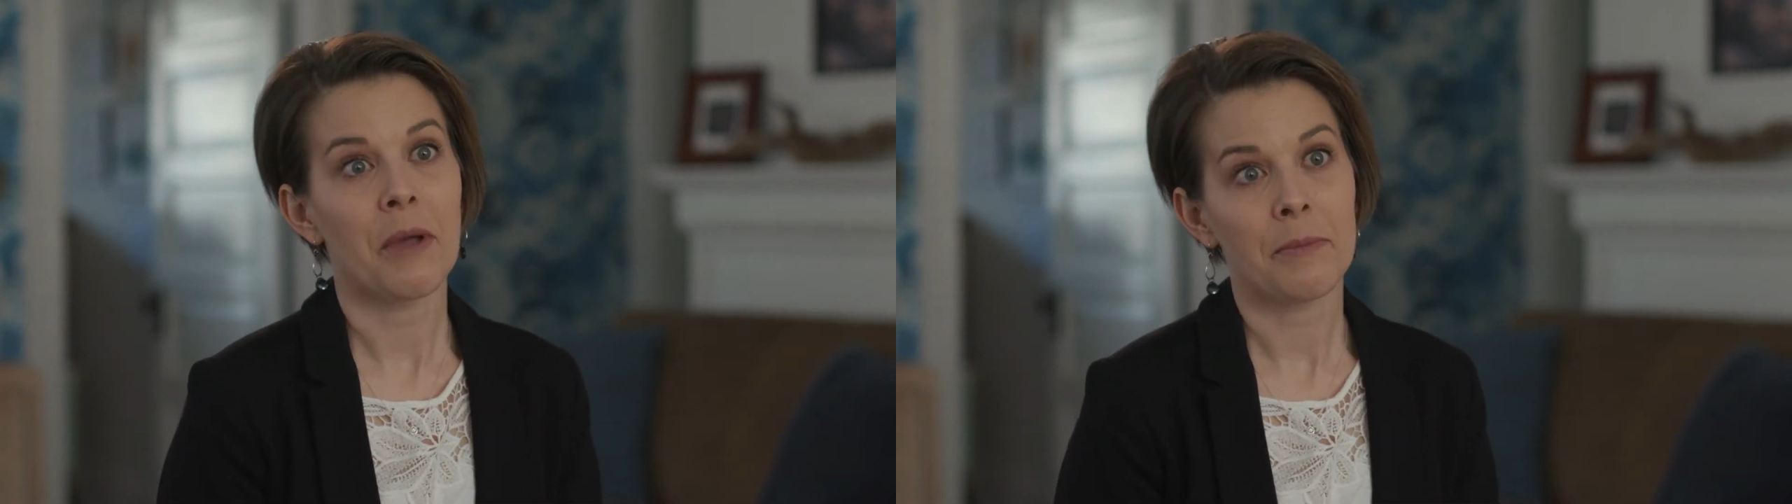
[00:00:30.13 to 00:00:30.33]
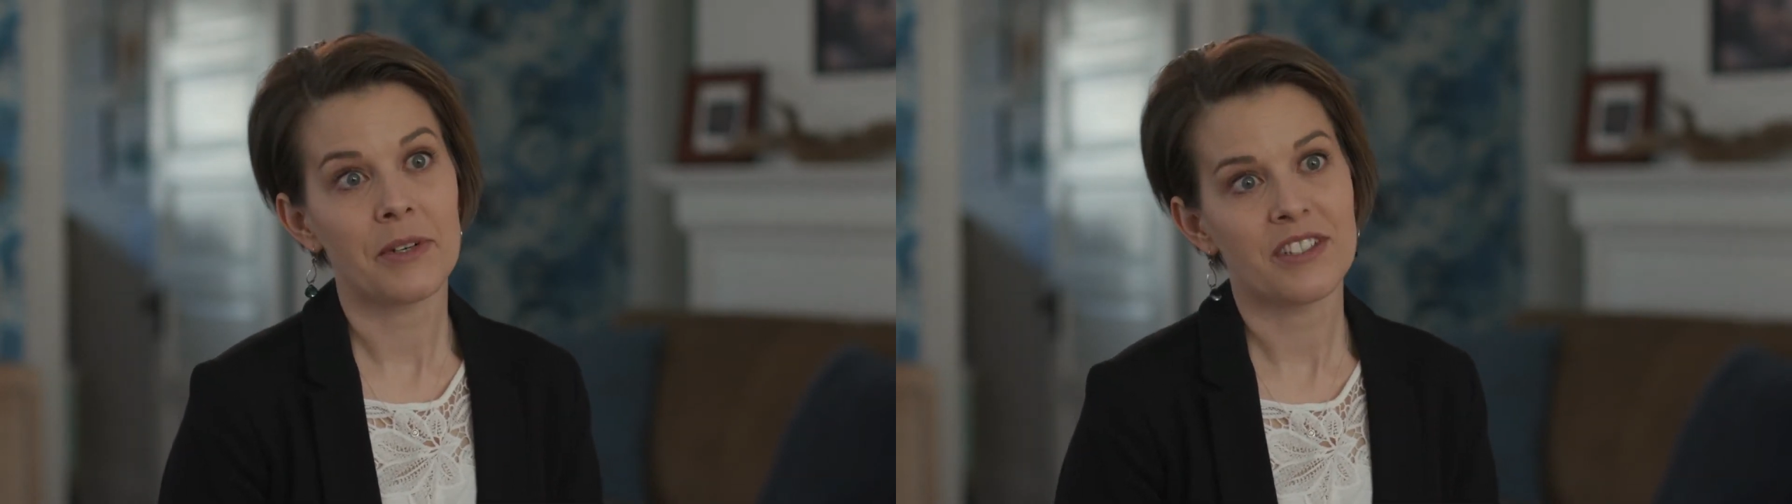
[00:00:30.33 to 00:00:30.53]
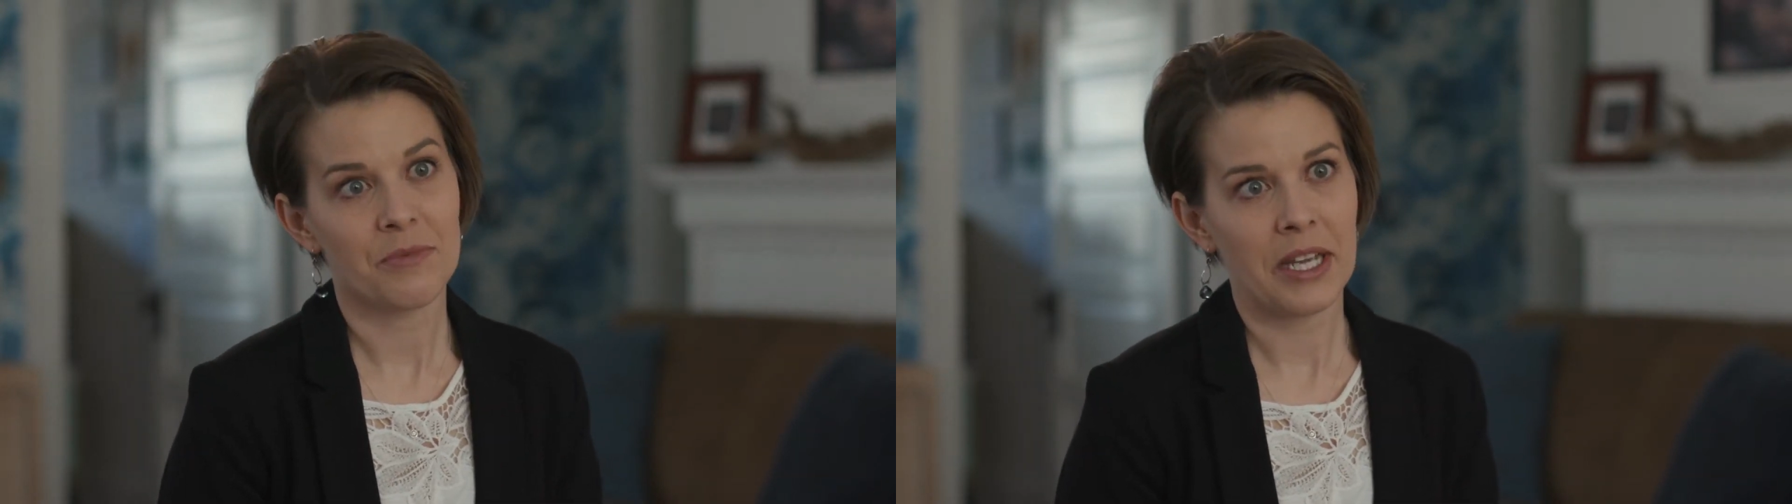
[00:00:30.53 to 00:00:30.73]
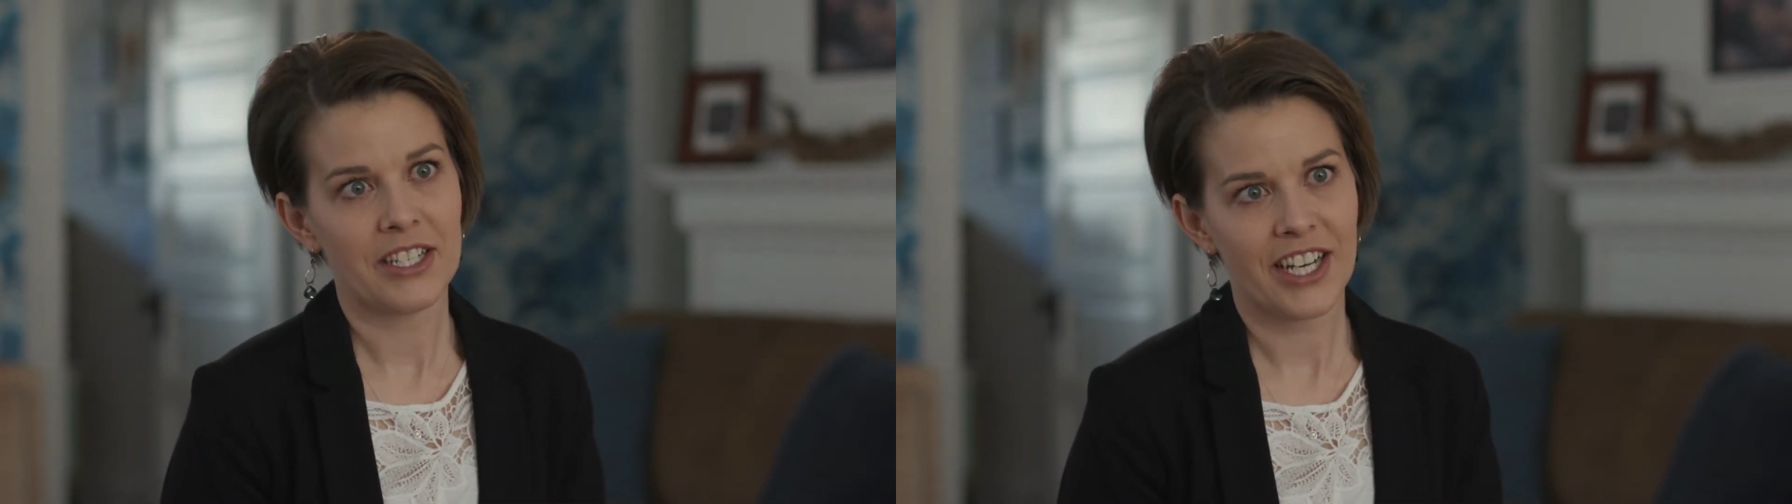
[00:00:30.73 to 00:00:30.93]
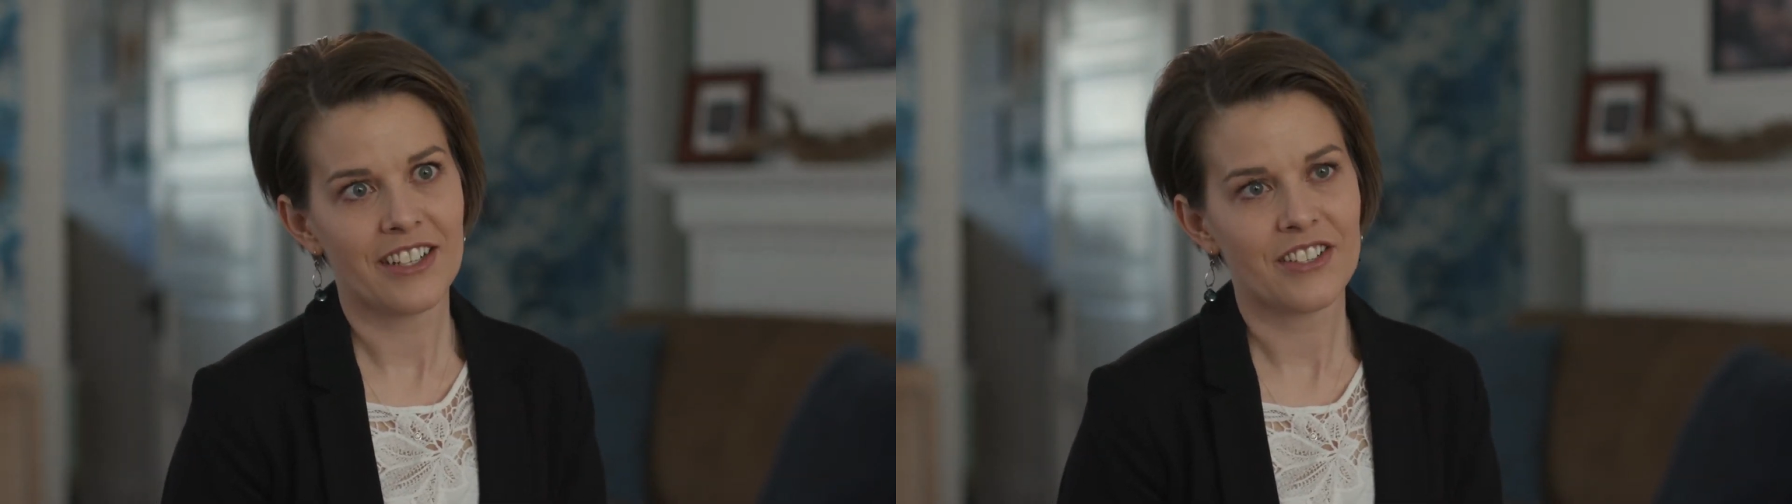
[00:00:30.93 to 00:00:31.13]
memories of my
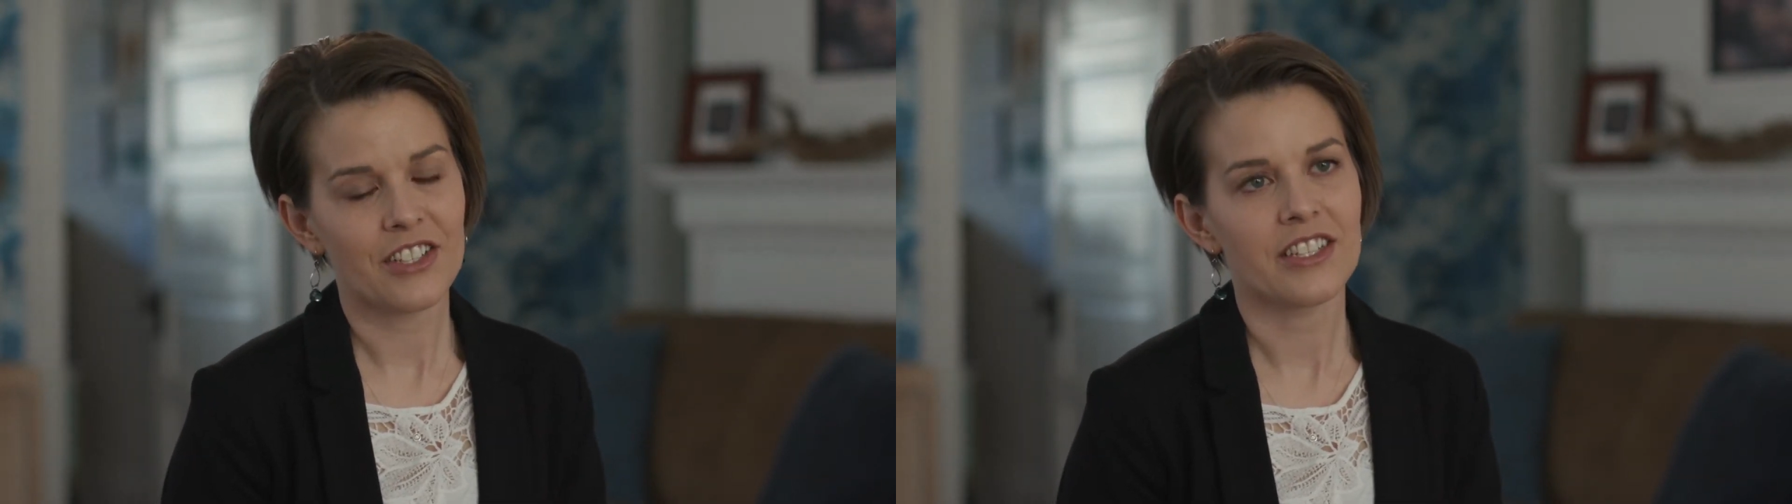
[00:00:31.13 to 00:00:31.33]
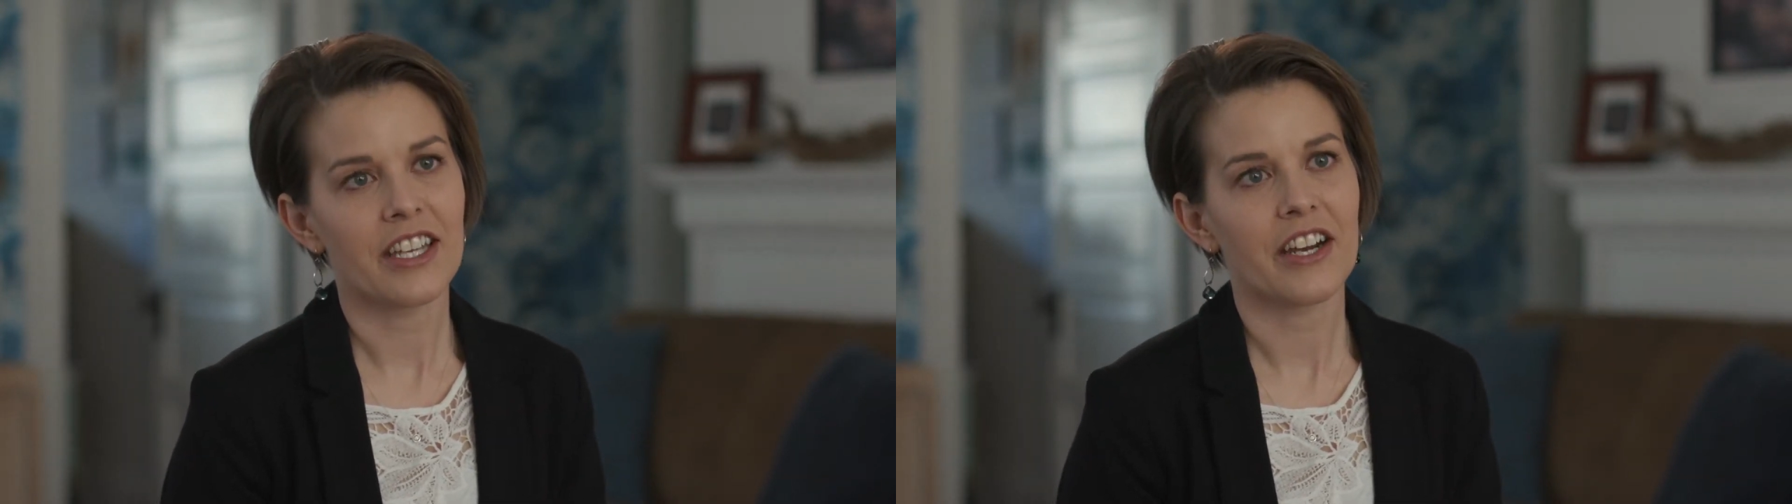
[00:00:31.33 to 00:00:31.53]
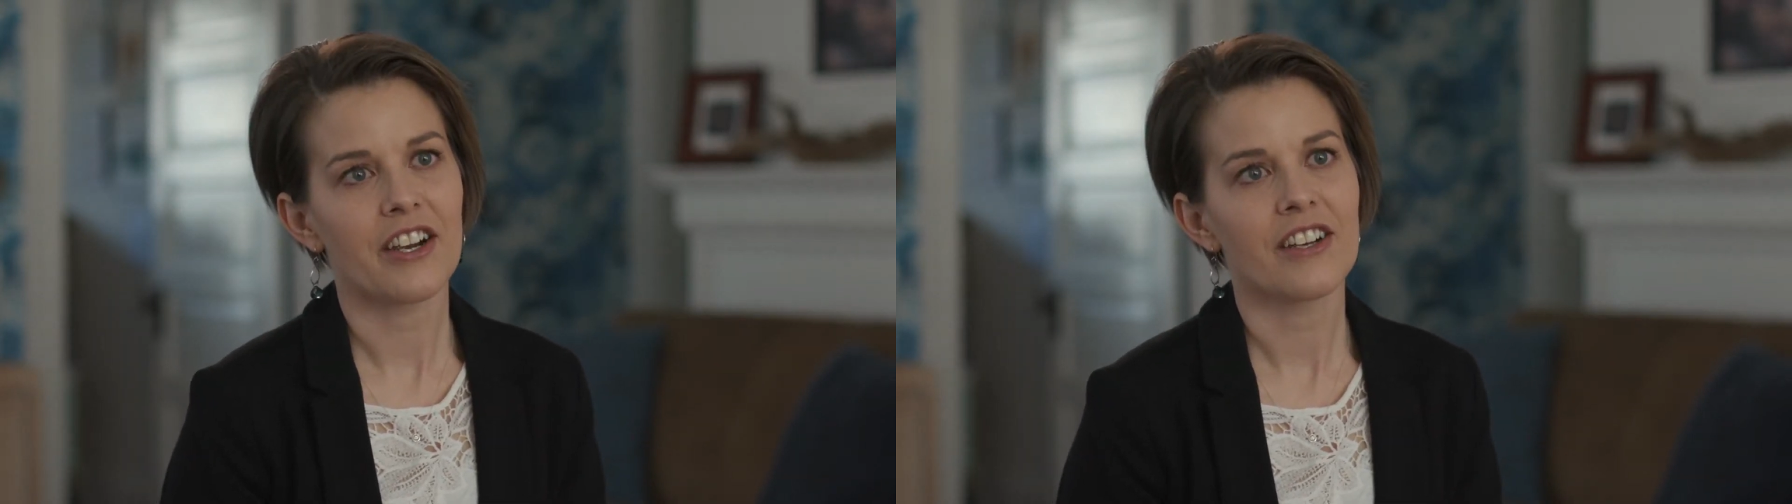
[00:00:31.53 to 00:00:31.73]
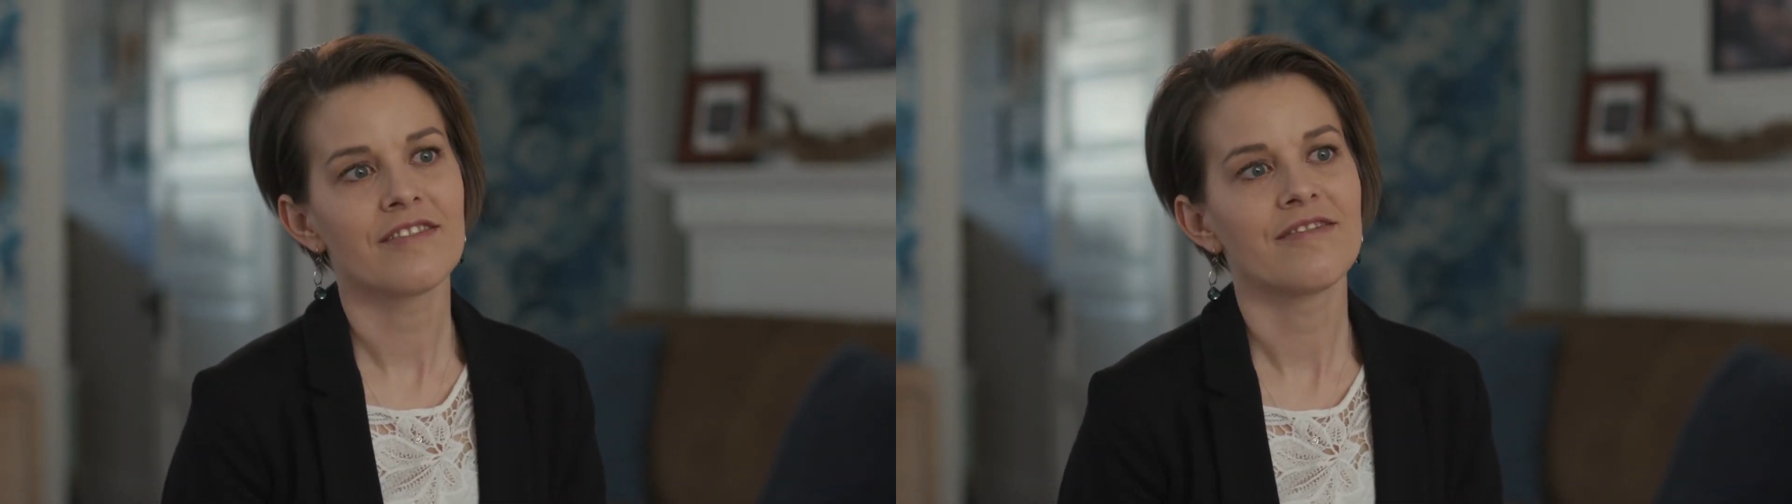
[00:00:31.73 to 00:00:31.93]
childhood there.